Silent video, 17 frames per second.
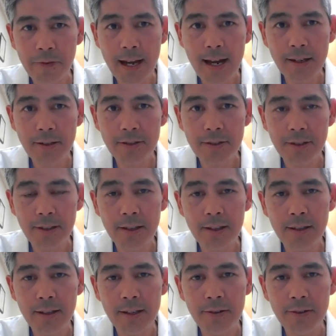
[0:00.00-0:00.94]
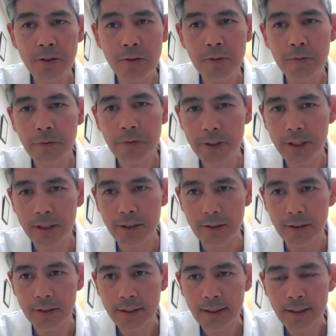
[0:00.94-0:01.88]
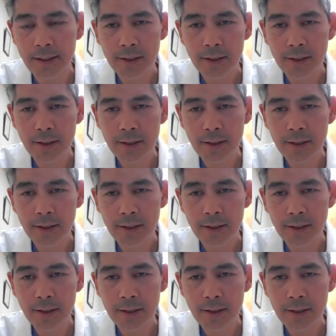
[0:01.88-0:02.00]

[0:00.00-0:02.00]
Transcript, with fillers: facts uh, and don't fear.